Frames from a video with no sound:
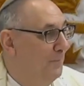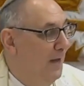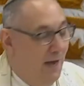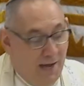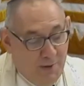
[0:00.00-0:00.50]

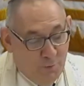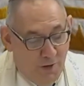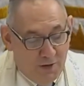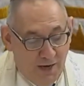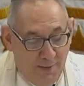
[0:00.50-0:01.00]
I
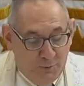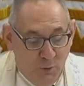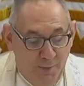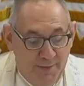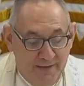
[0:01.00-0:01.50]
woke up to
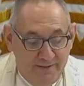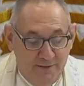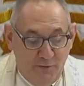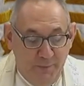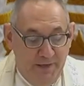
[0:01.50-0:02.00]
a message
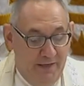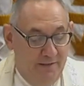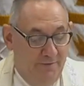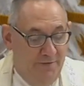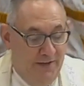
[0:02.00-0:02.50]
from an
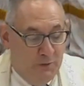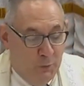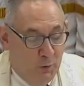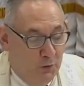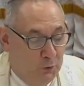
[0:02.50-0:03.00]

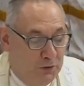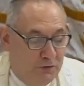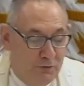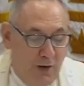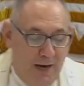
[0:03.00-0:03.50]
individual who
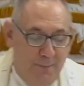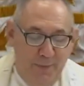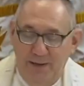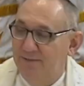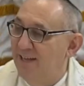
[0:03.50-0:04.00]
described
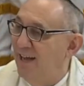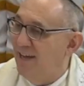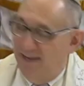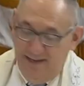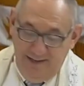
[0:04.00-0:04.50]
being
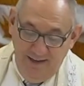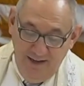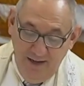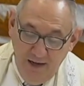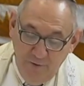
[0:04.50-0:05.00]
ticketed
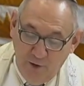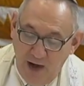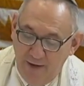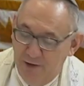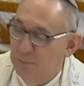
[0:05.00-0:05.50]
for
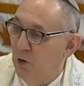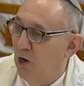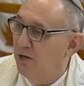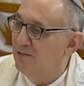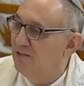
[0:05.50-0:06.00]
having
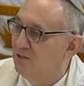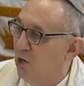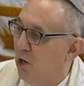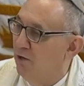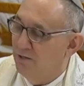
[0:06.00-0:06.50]
parked his
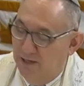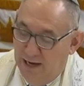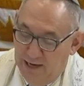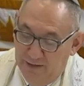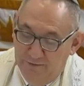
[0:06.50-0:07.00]
car at the
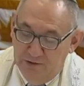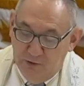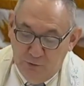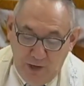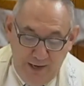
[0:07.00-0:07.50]
end of his
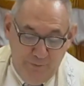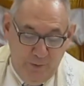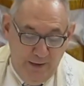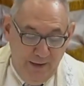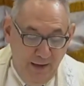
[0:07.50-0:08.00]

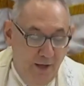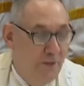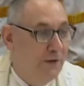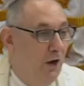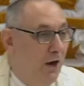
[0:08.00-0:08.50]
driveway,
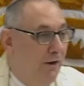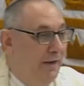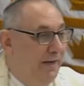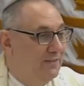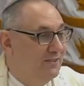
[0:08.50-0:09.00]
the car
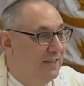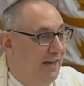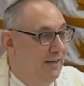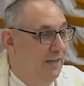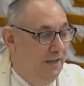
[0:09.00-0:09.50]

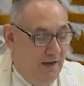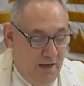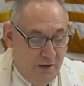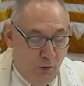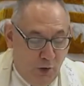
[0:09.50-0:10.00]
extending
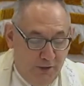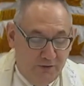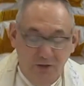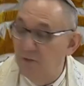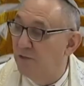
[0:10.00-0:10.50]
across
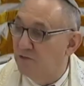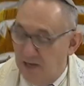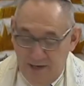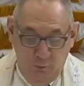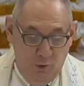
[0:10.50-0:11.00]
the
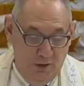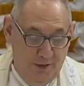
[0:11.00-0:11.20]
sidewalk.